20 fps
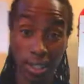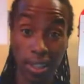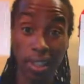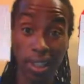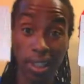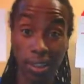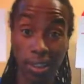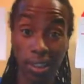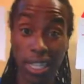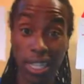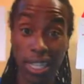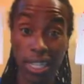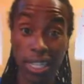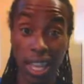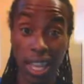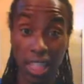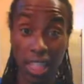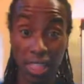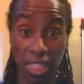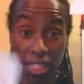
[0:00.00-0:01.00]
there is.
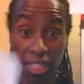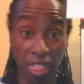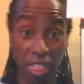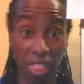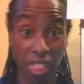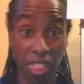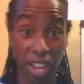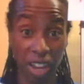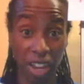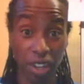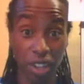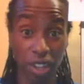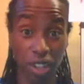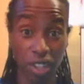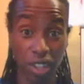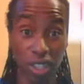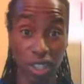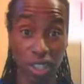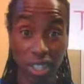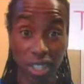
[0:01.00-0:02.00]

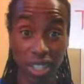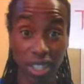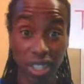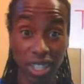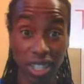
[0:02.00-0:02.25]
Theirs,